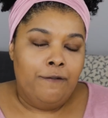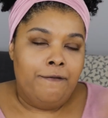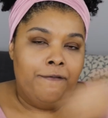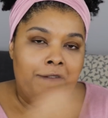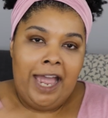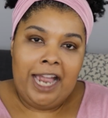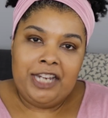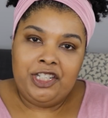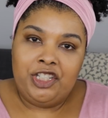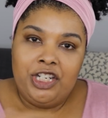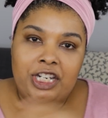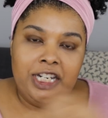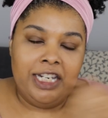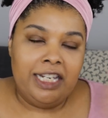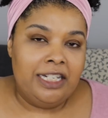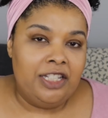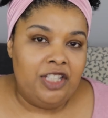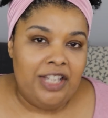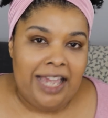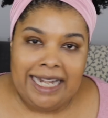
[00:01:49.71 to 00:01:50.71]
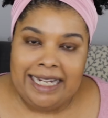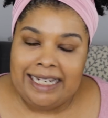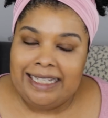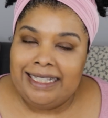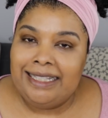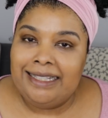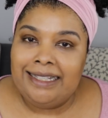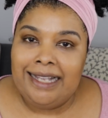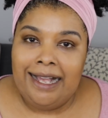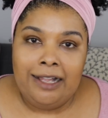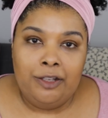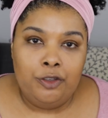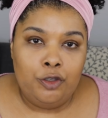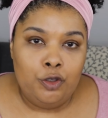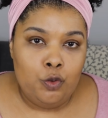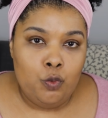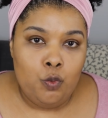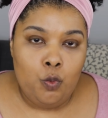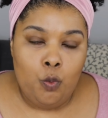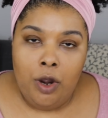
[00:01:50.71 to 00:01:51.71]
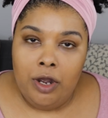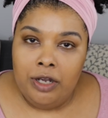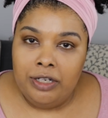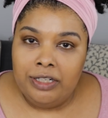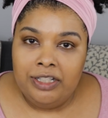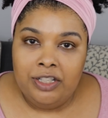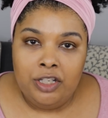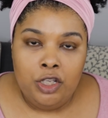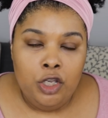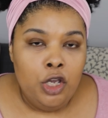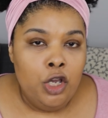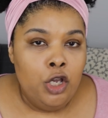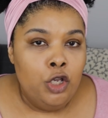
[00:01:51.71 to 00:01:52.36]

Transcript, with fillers: You fashion it into any style you want.